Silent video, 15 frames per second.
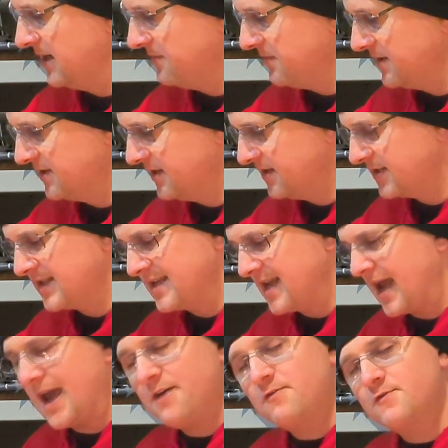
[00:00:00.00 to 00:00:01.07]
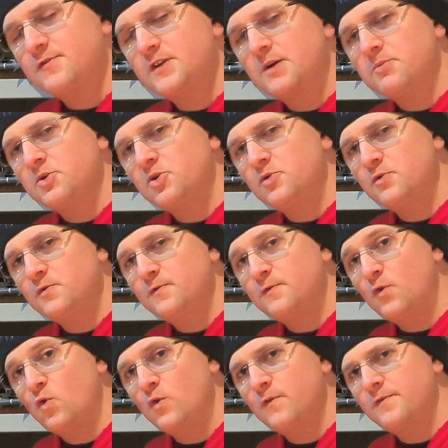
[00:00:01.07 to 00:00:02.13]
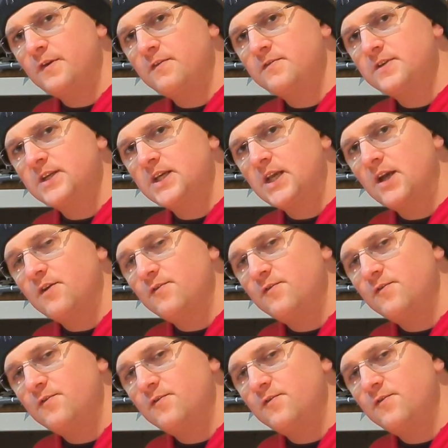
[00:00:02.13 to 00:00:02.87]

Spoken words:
This is the FW450